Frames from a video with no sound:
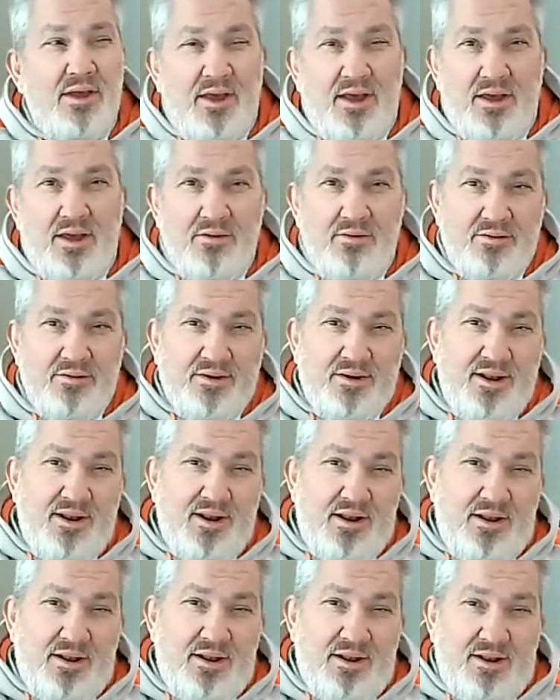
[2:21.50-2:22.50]
and not
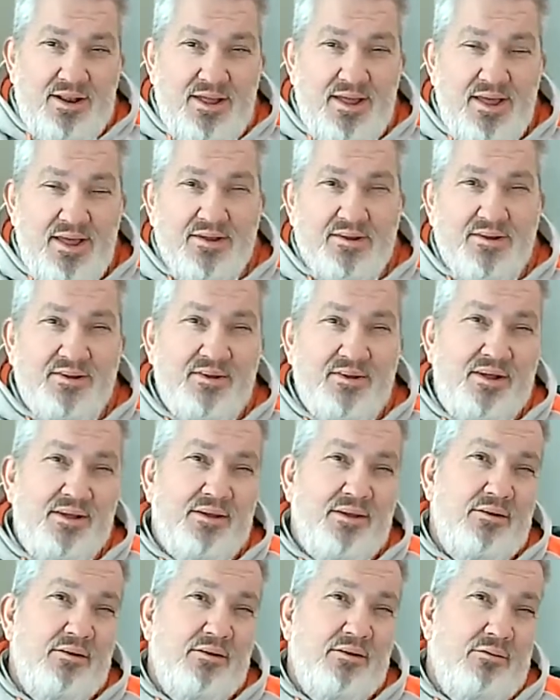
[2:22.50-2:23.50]

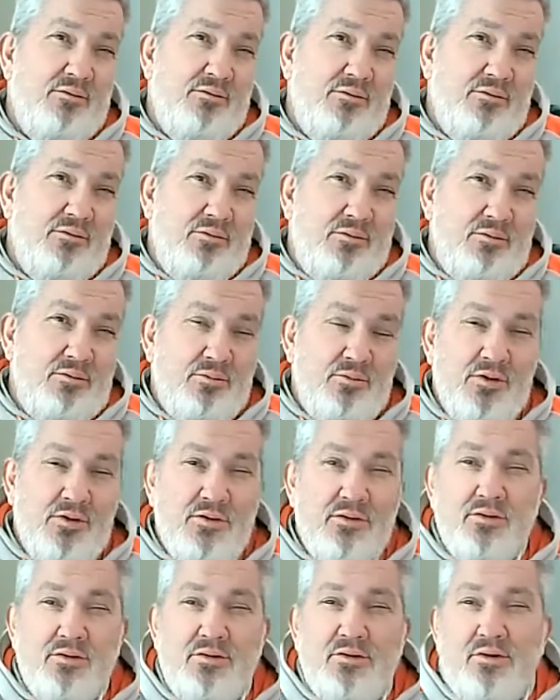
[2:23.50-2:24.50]
Excel or
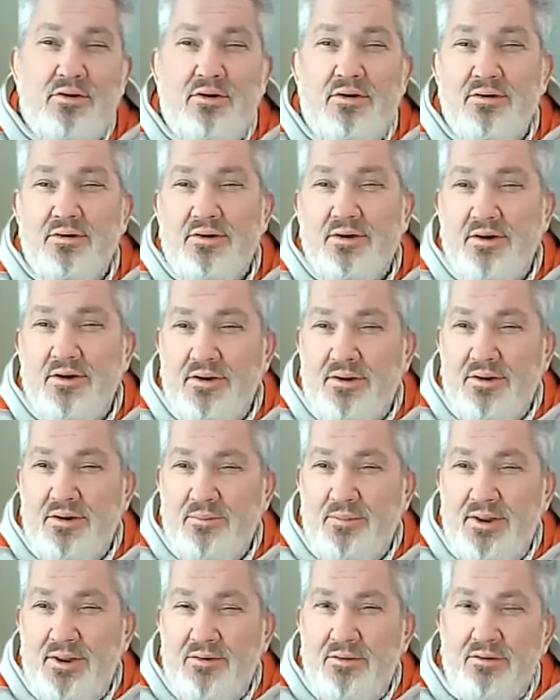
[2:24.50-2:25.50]
Word aren't going to
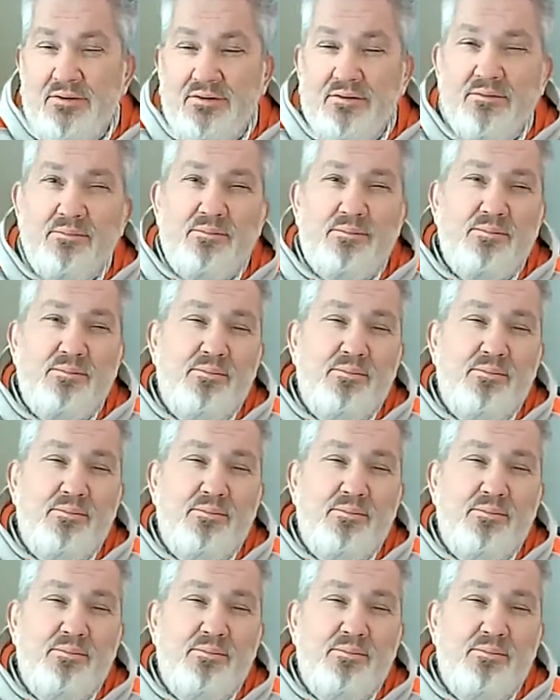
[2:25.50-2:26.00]
be knocked